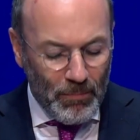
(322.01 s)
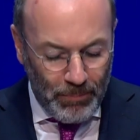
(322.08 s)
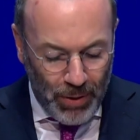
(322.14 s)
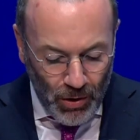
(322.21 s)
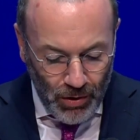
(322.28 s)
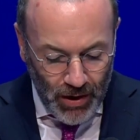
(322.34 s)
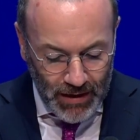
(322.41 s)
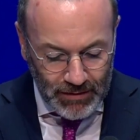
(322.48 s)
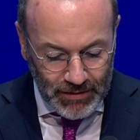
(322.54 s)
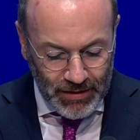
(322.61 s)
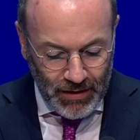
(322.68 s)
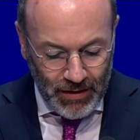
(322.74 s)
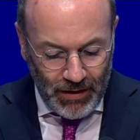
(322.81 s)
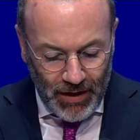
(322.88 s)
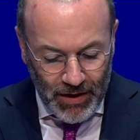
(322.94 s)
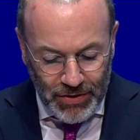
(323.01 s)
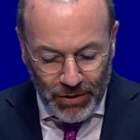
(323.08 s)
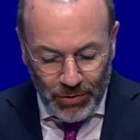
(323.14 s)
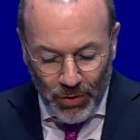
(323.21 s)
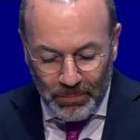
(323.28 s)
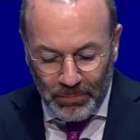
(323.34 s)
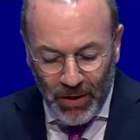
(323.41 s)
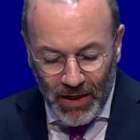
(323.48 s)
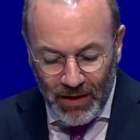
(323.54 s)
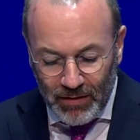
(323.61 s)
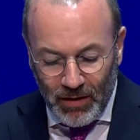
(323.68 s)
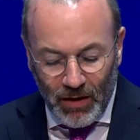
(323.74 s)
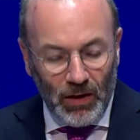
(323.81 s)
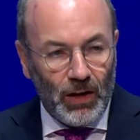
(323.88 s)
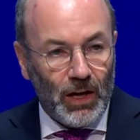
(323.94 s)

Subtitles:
Poland is European,